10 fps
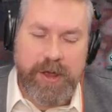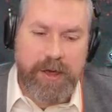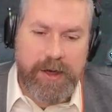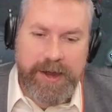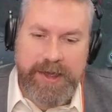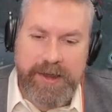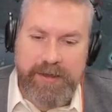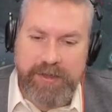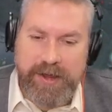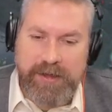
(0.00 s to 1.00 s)
I can
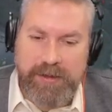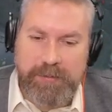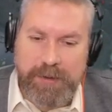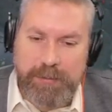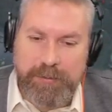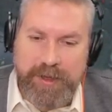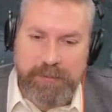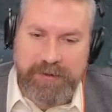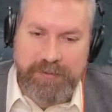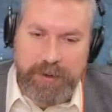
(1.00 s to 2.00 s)
click people that
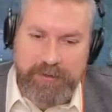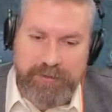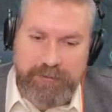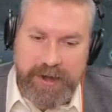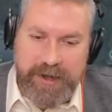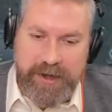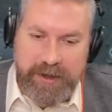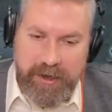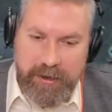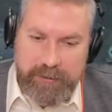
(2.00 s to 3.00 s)
my spells are ready to
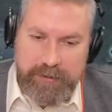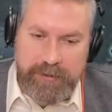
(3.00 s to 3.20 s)
go.